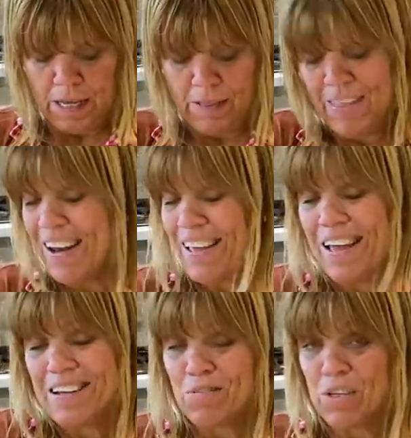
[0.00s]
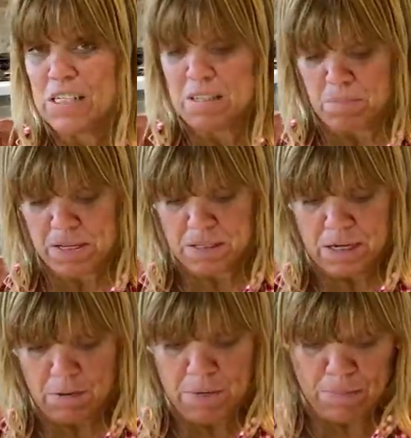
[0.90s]
And then again, it really depends on
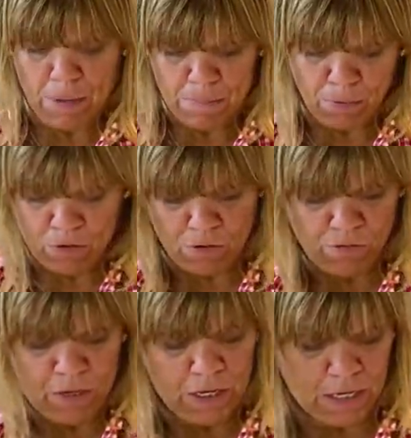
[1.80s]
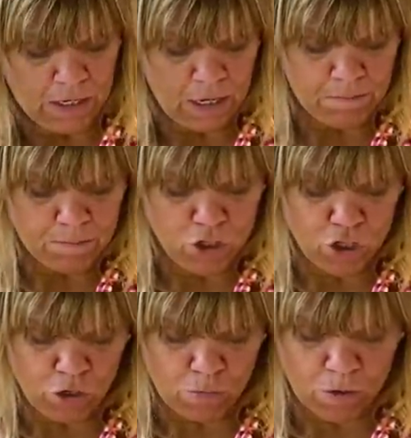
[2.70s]
how many people you're feeding. I'm
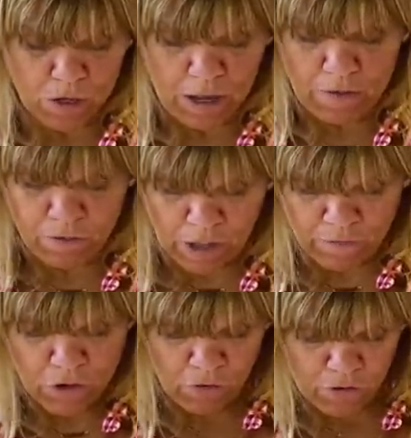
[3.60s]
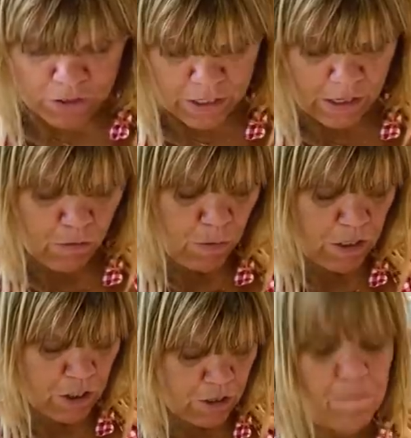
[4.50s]
sure we're gonna have leftovers here, which
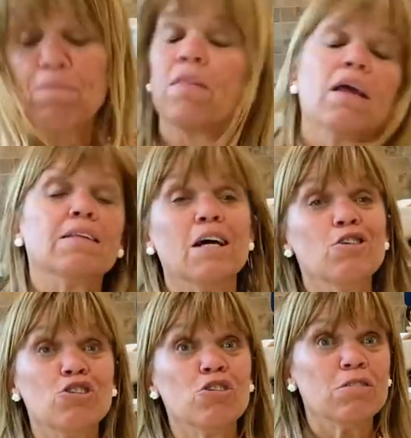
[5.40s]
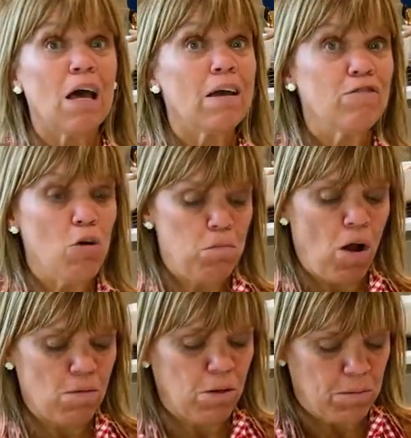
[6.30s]
tell you truth, I have no
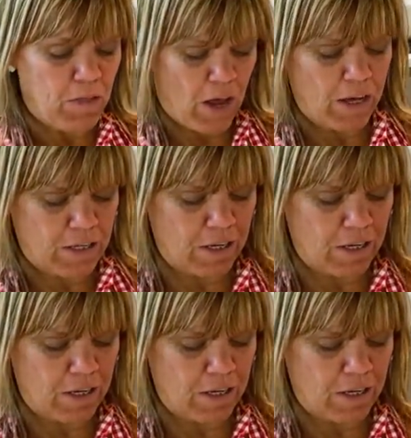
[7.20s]
problem in that.